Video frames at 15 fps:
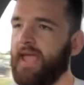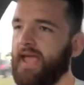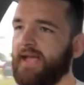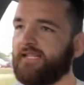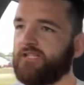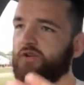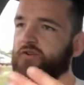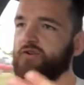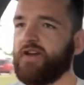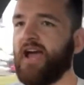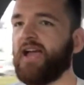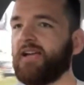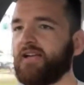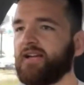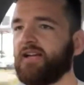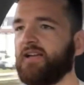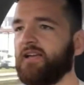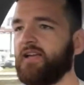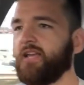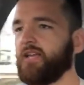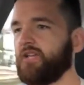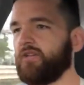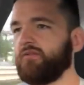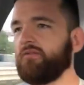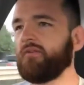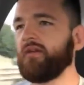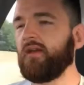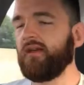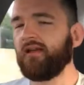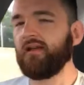And so you're not going to,
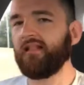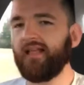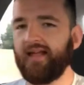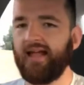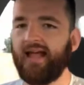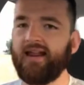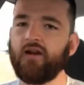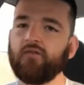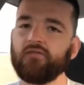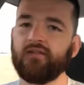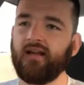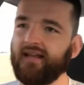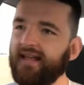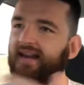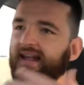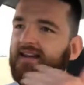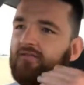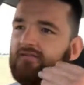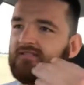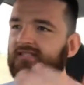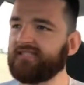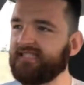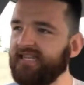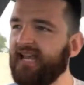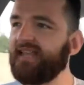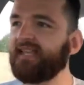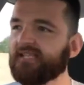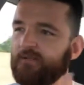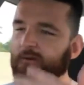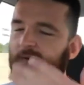like, I don't
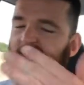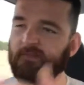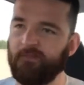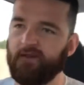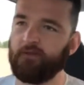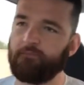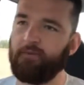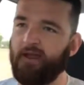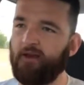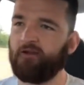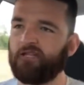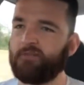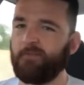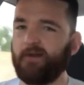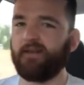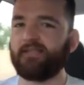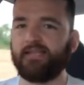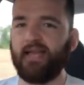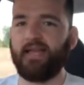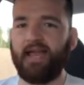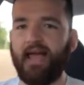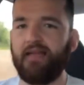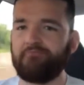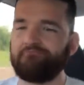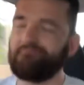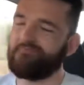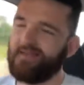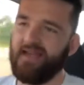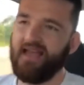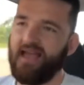say this when I speak of parents, but it's like,
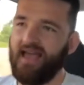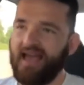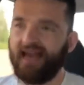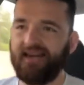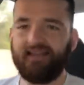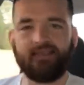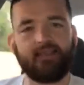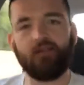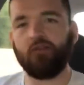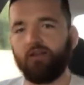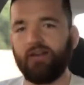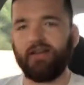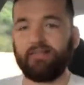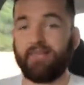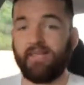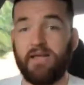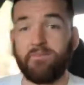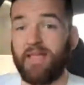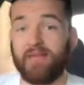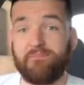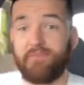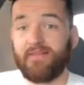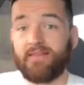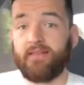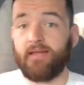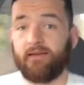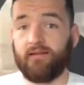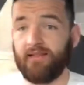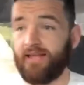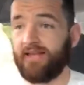anything you're going to tell me, I've been
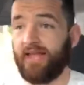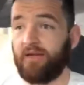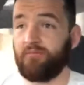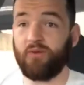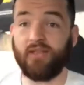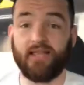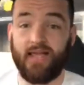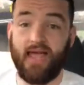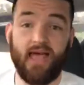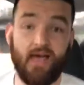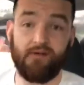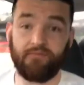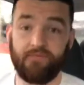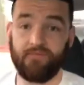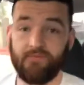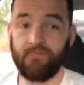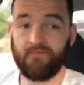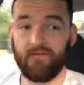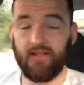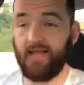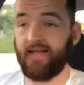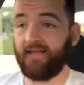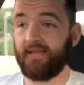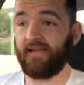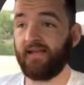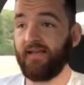there. Like, I really have. Like